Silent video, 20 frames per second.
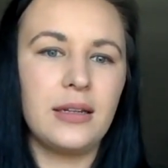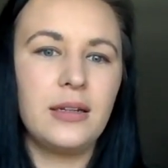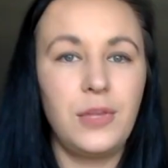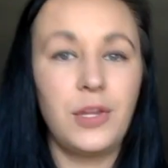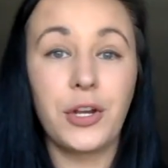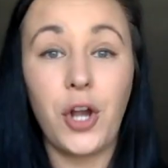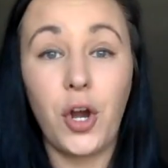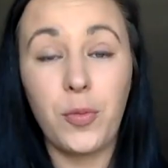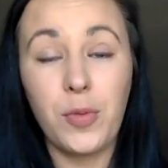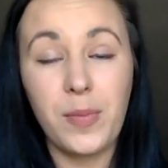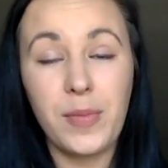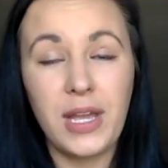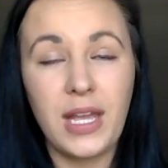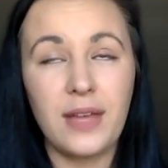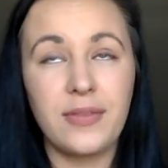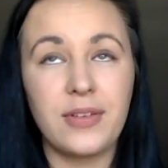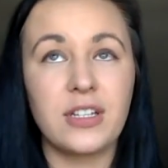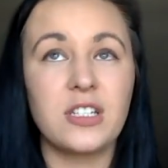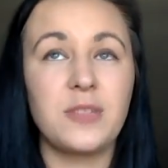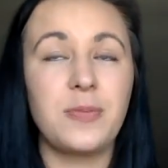Nakoma may
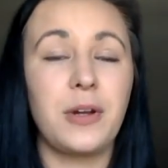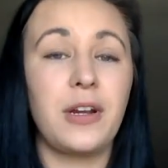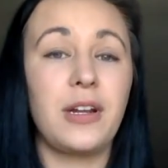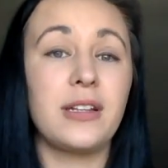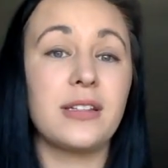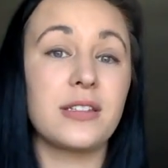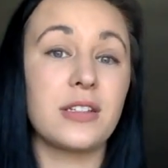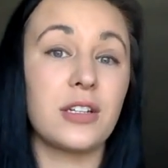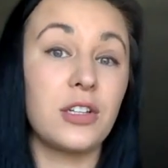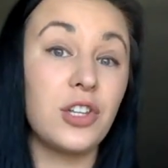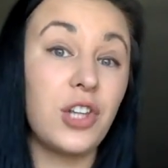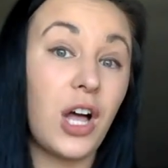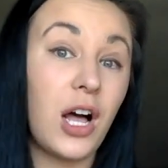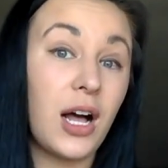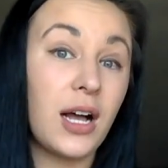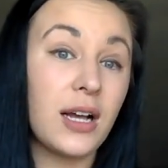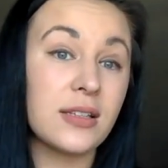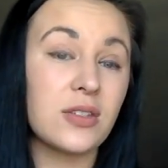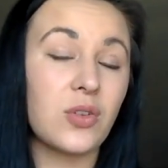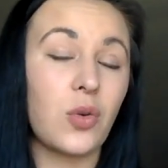have experienced a
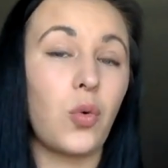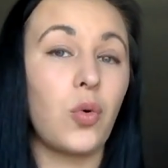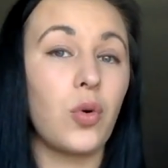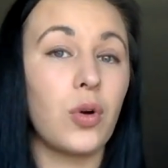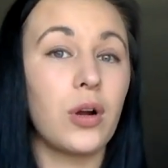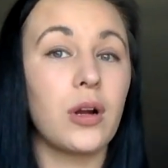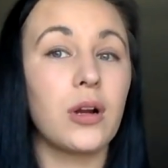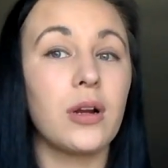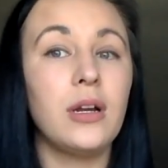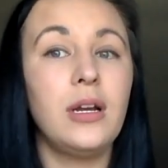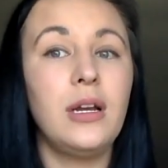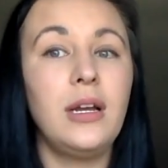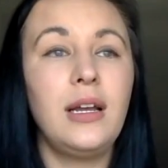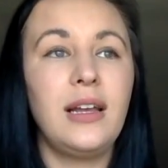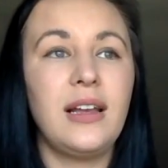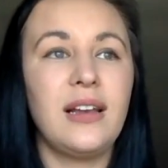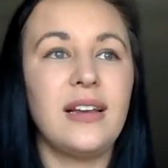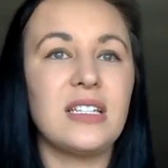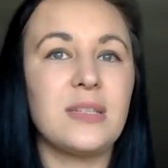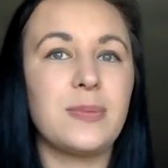loss or
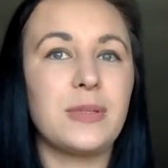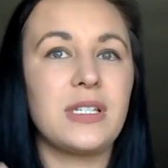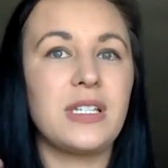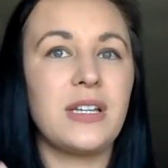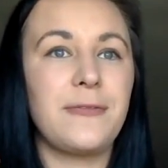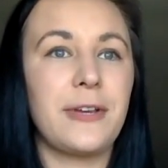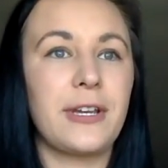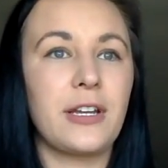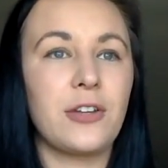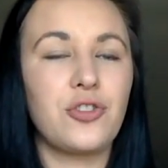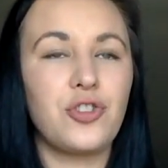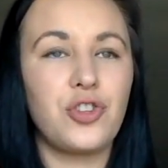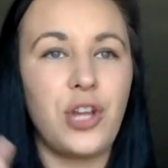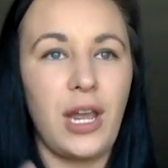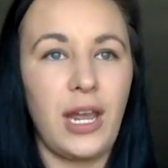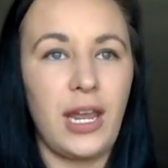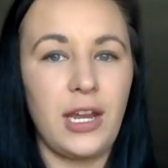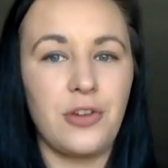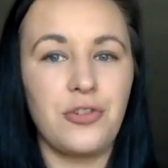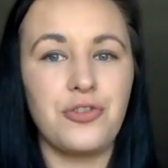a specific
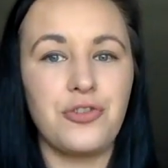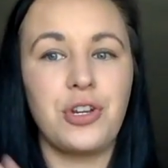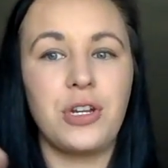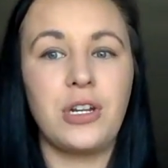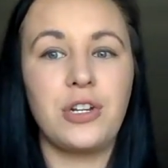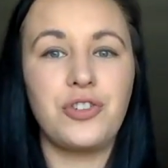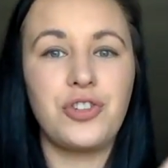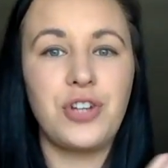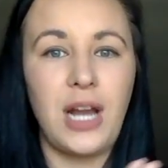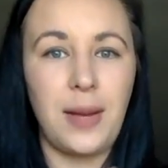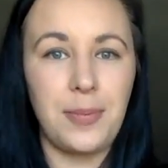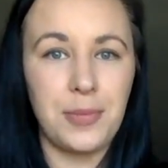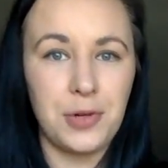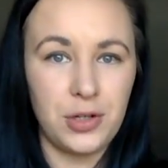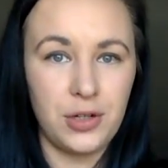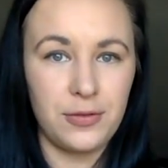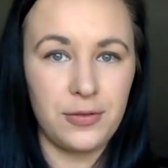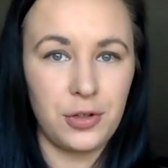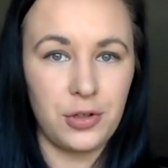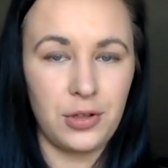change in a
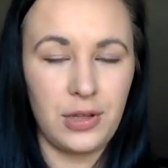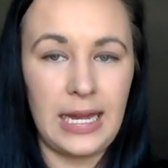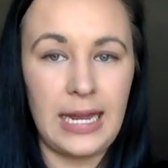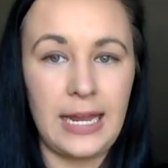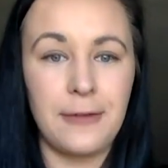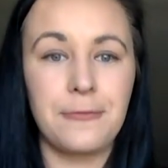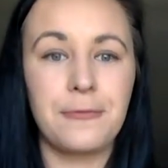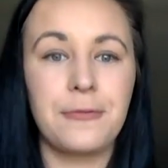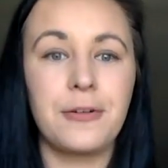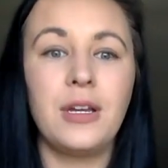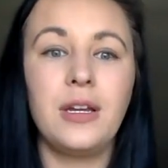chapter of her life